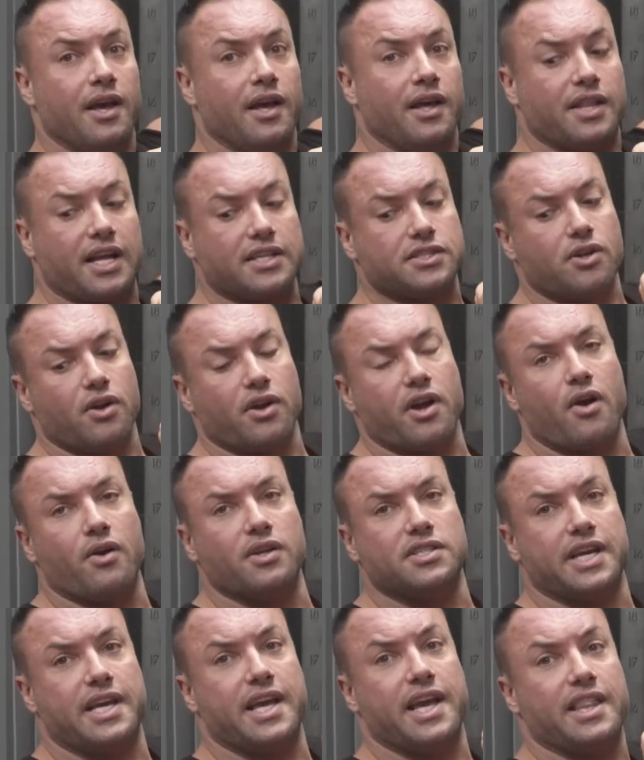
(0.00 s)
that's not going
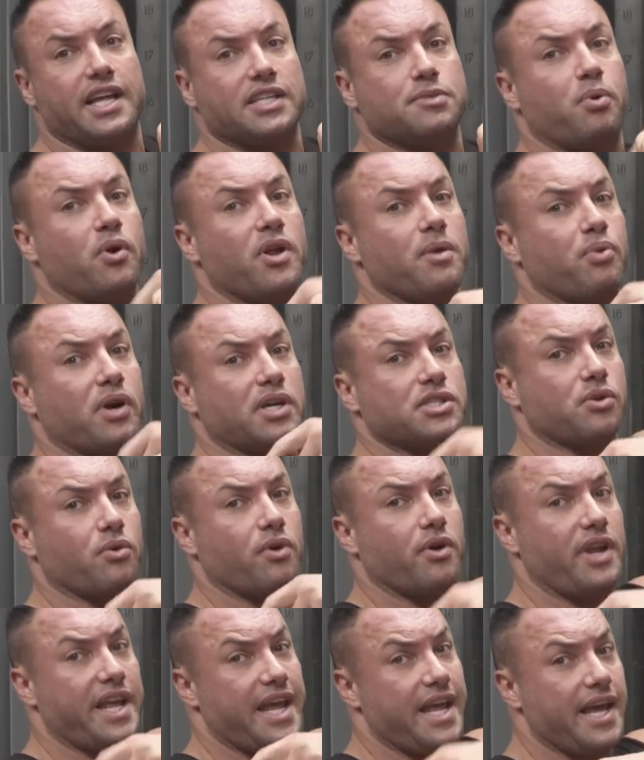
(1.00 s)
to here, that's putting pressure
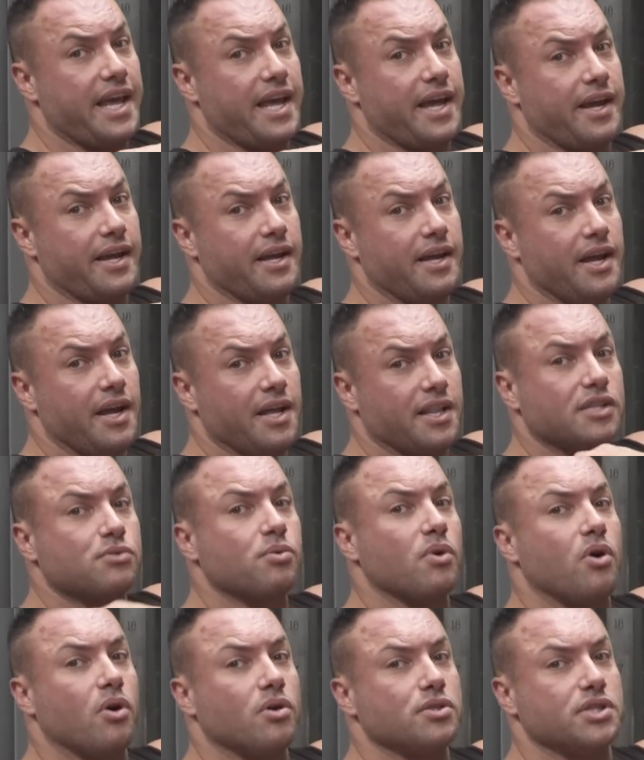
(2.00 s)
on here. That's
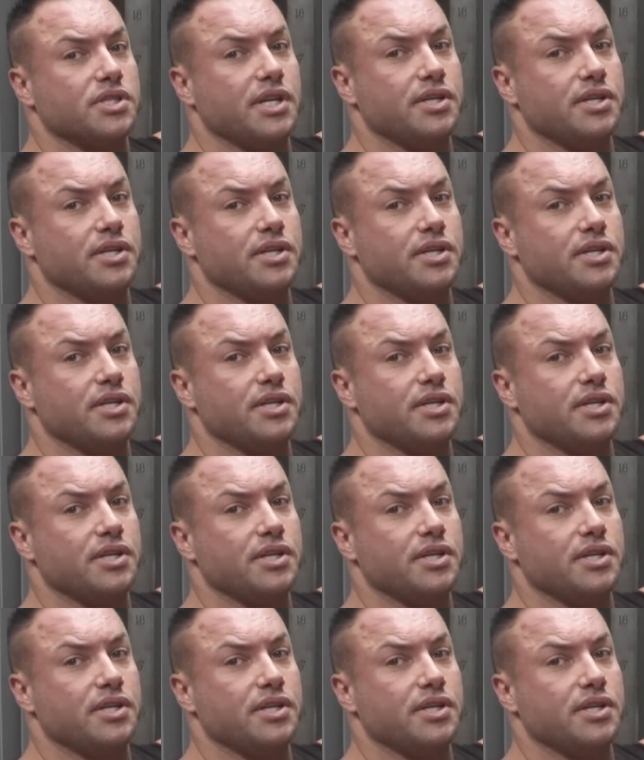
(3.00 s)
what causes